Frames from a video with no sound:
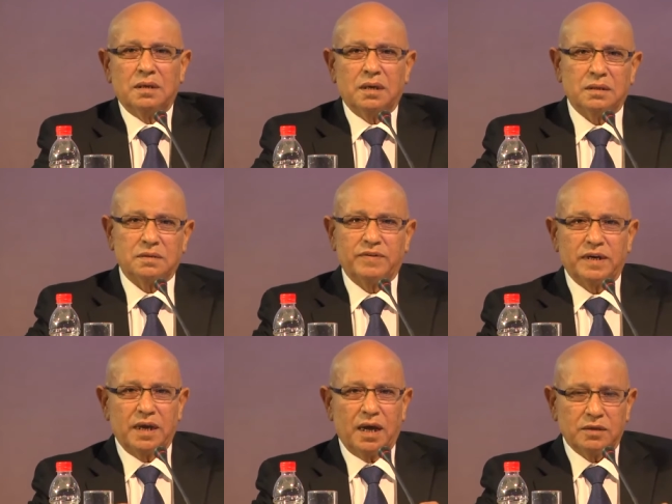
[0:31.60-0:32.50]
And it's
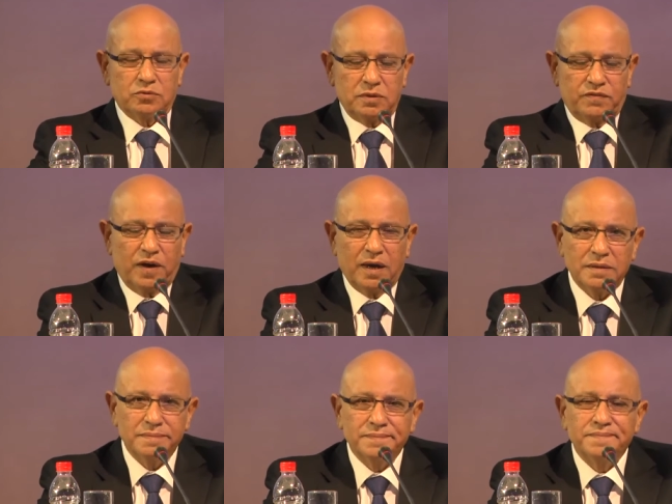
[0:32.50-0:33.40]
very hard to
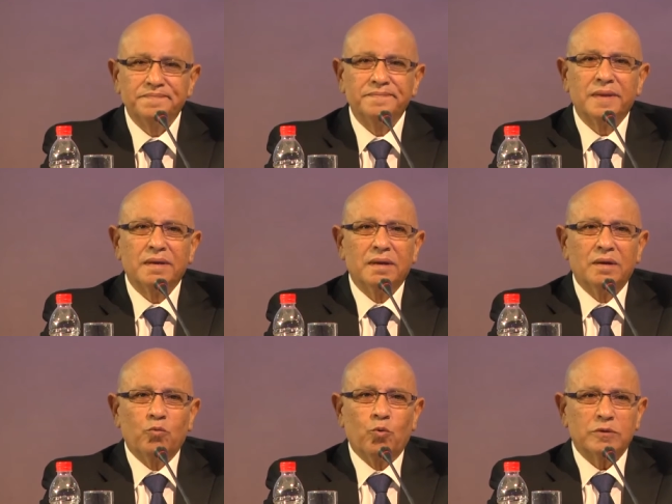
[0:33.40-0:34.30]
define
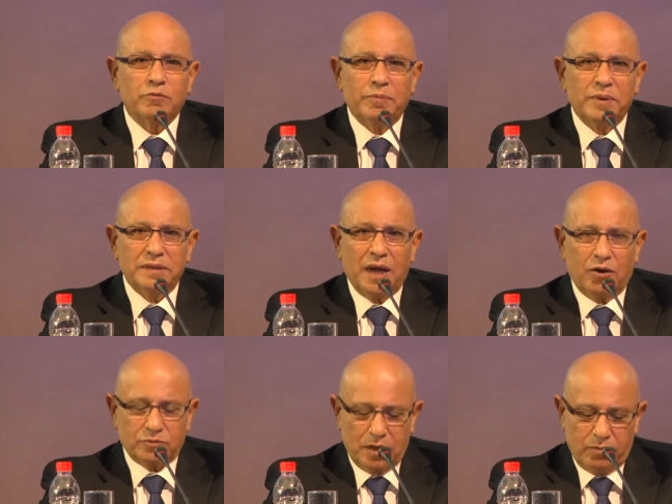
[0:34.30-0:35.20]
what will be the
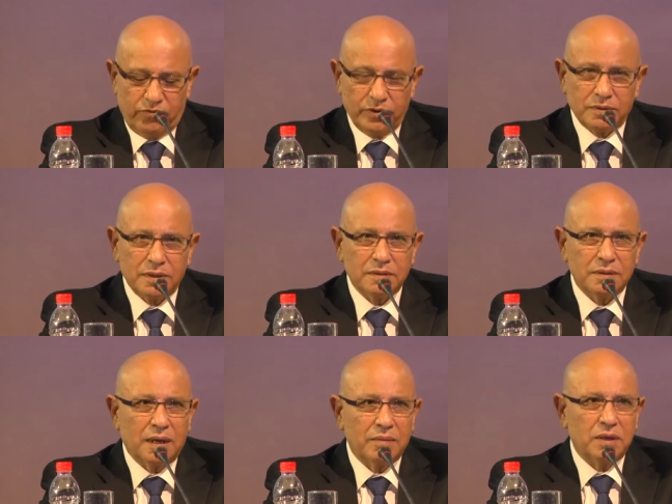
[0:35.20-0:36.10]
outcome of it.
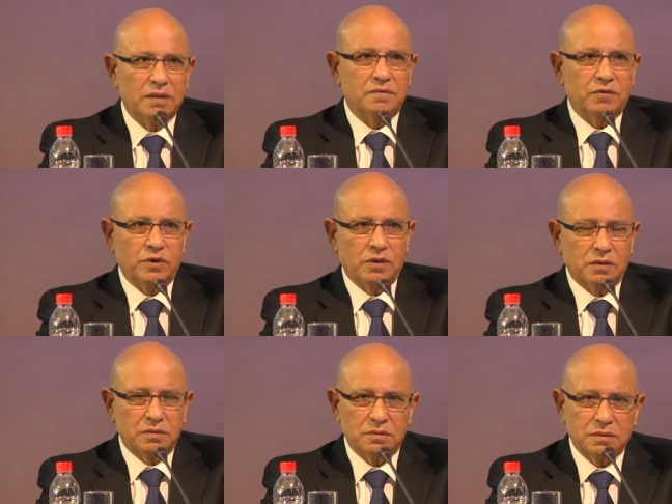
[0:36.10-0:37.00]
And I believe the
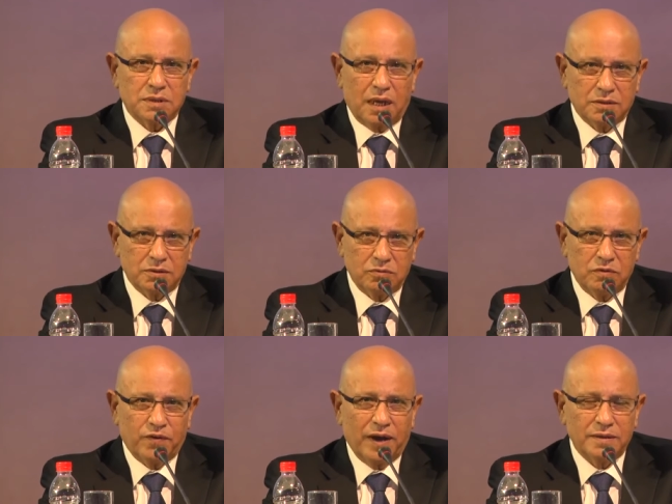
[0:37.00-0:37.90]
region started to
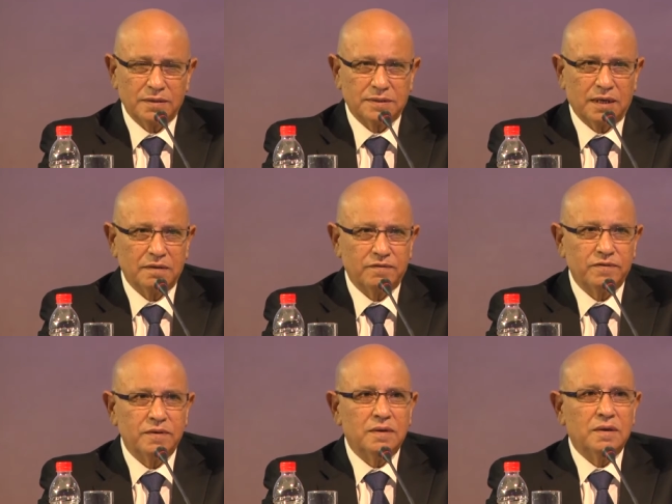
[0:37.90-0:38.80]
define itself
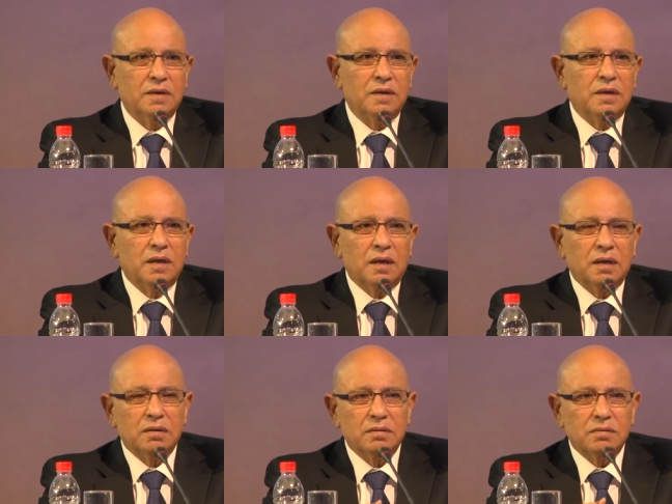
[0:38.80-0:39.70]

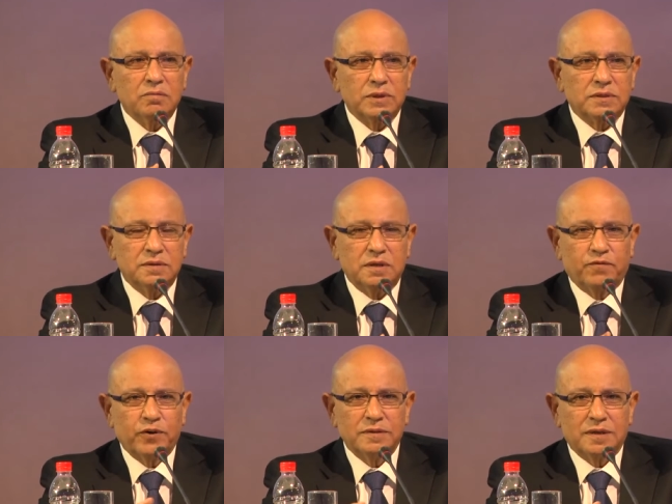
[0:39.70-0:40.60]
with
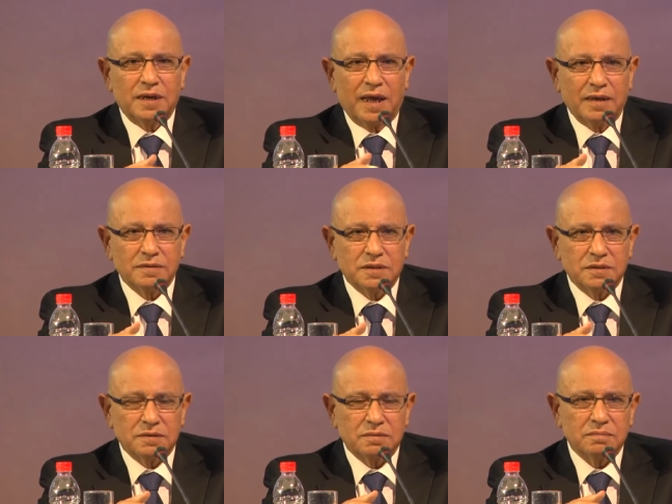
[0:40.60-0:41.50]
different
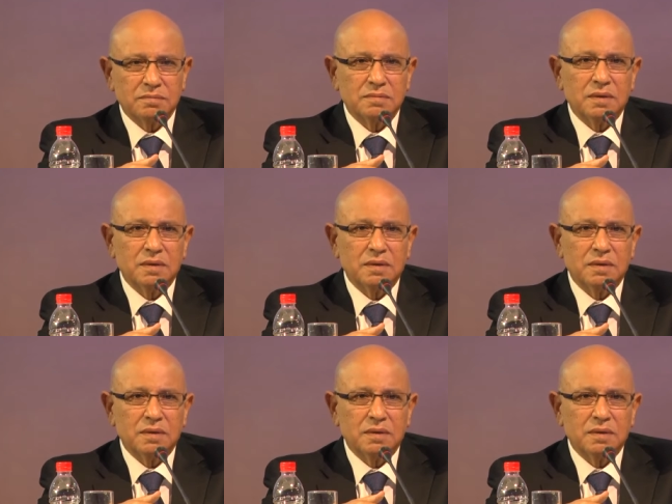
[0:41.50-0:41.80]
alliances.